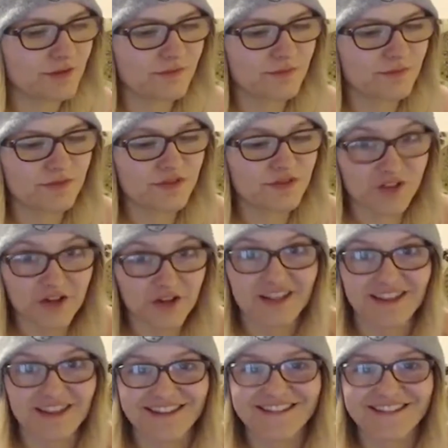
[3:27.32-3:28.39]

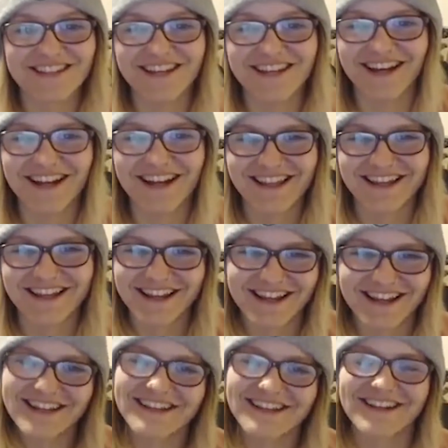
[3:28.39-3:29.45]
study this,
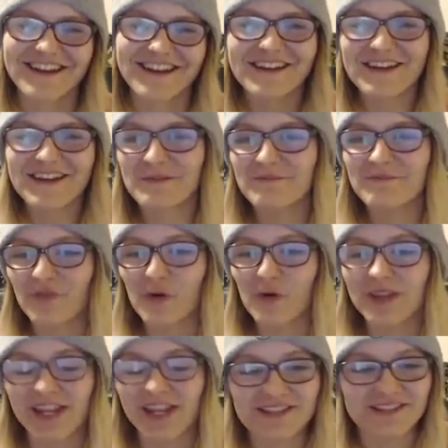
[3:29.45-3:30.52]
like, you know,
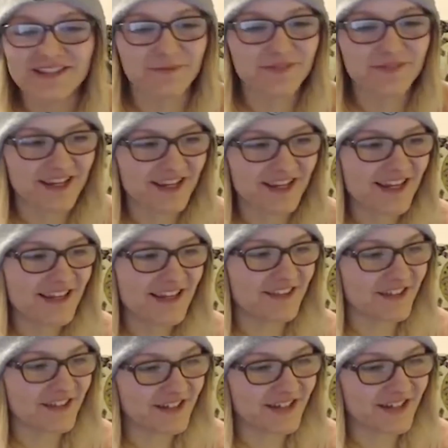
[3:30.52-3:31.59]
formulate something
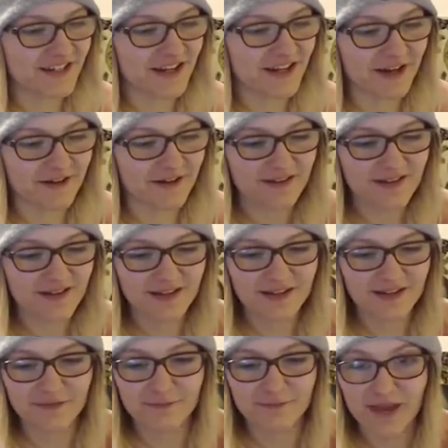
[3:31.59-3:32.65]
that can
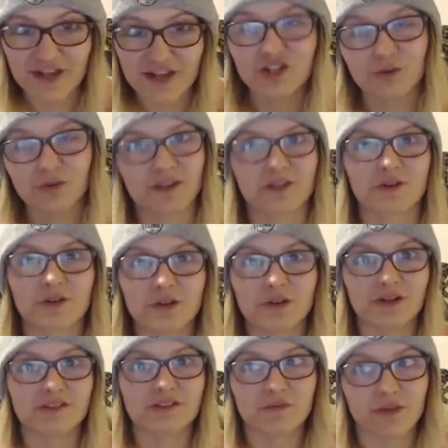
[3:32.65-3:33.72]
measure whether or
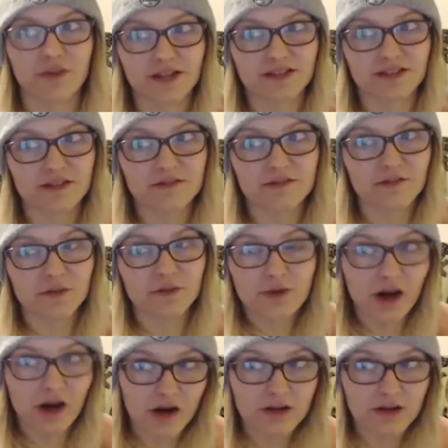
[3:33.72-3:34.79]
not it's effective. If you
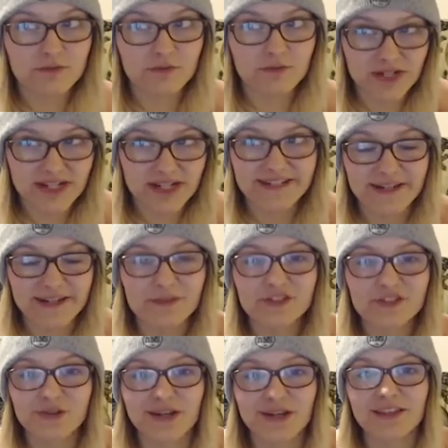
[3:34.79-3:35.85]
can't really
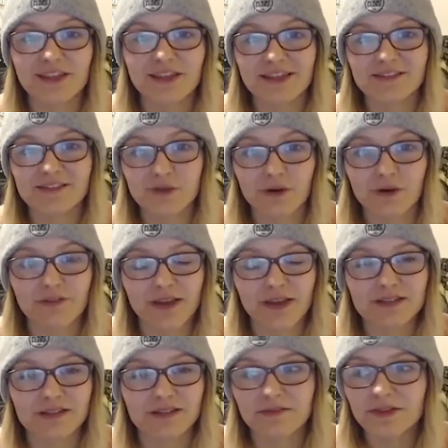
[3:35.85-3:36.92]
demonstrate that it's not
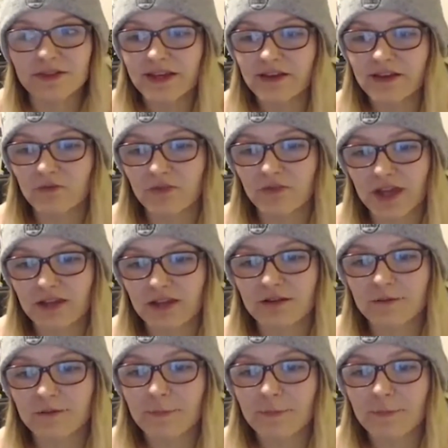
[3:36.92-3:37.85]
effective, then